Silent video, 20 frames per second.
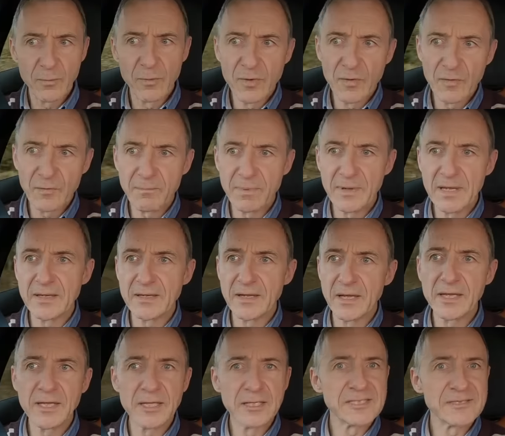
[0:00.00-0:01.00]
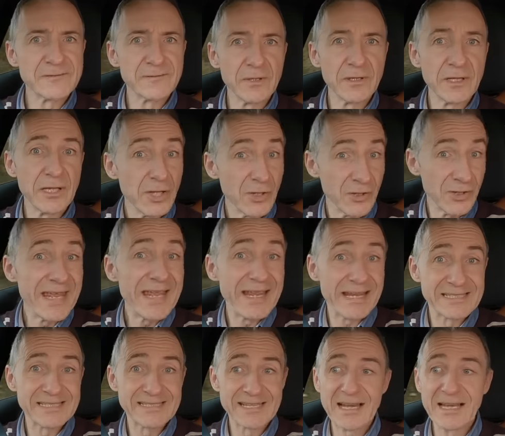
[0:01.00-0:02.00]
would have been a useful, unique
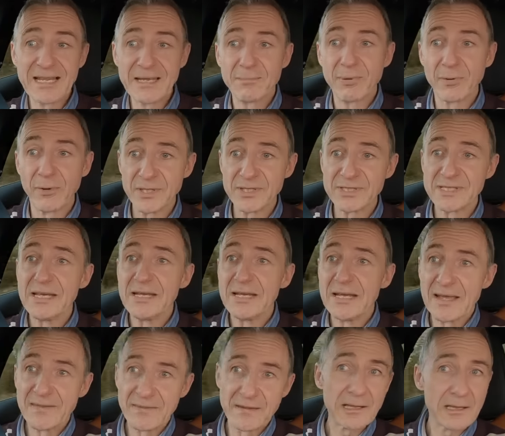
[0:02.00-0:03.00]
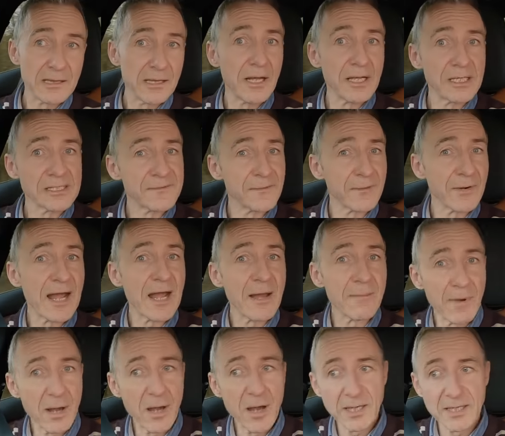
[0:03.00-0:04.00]
selling point in the class for our
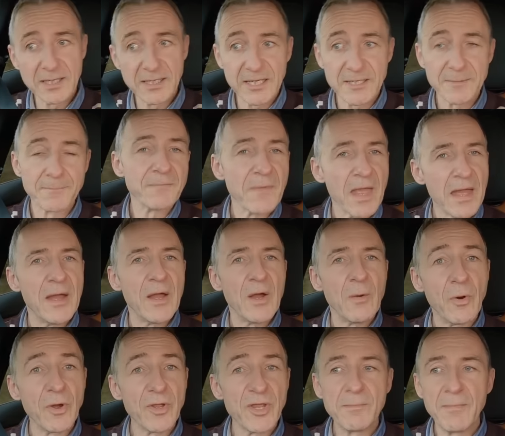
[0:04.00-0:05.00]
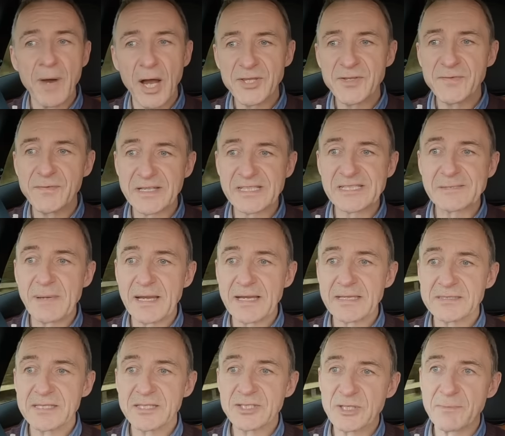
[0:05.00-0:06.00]
market. What you might have
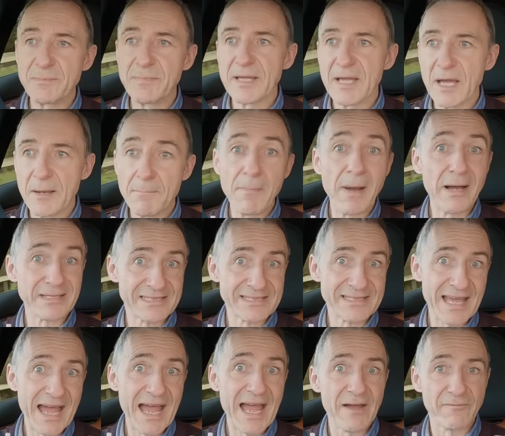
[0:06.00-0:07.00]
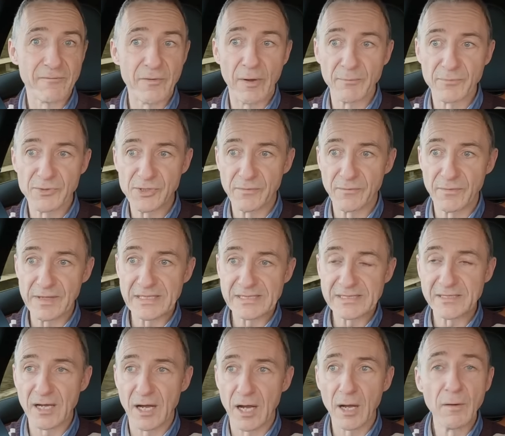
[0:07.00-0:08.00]
expected to be a must-have option for this
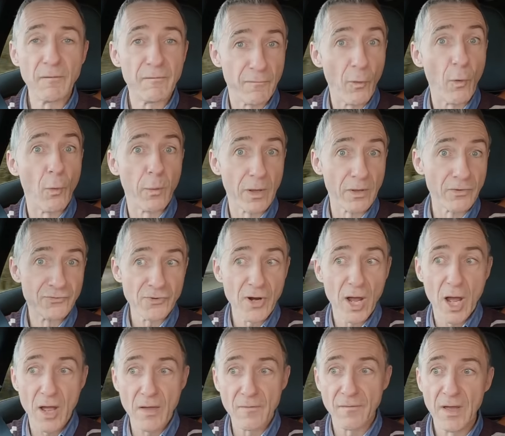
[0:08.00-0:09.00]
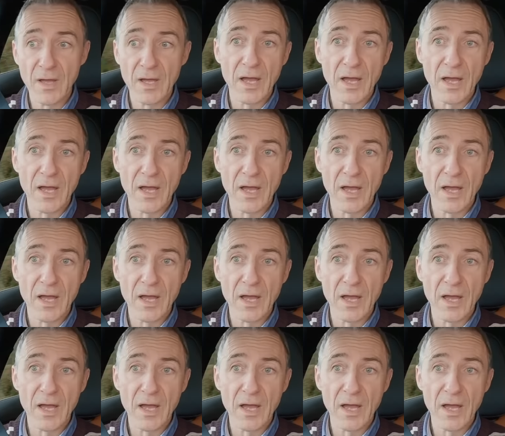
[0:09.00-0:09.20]
car, four-wheel drive,